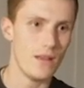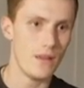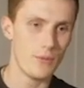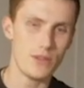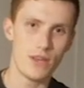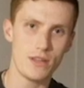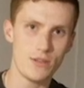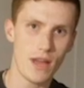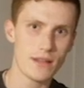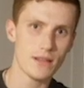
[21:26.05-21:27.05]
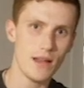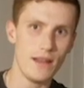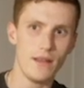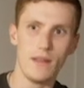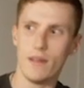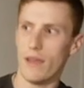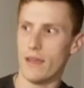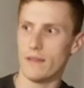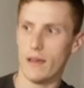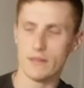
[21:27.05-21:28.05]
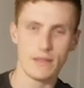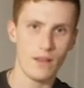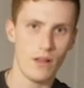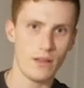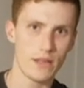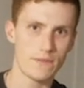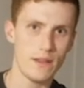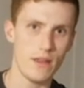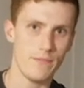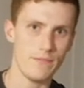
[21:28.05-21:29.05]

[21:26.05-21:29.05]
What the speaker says: appreciate you guys a lot, and I'll see y'all in the next video.